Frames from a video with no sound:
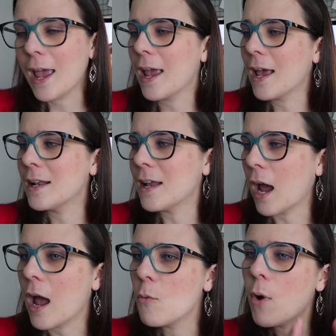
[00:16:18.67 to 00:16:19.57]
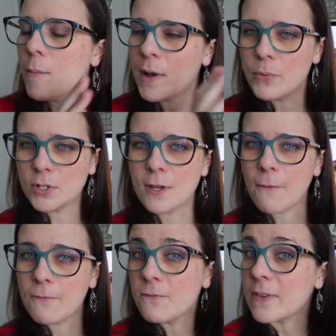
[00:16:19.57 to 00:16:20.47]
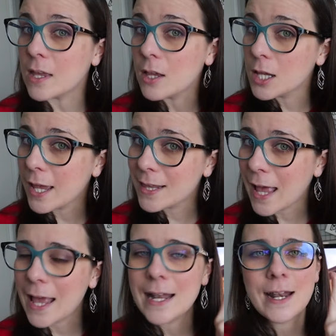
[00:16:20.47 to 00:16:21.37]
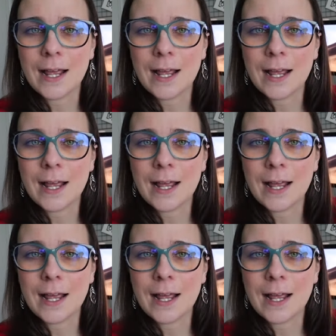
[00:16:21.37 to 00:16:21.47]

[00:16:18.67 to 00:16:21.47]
And I want my book to feel like that,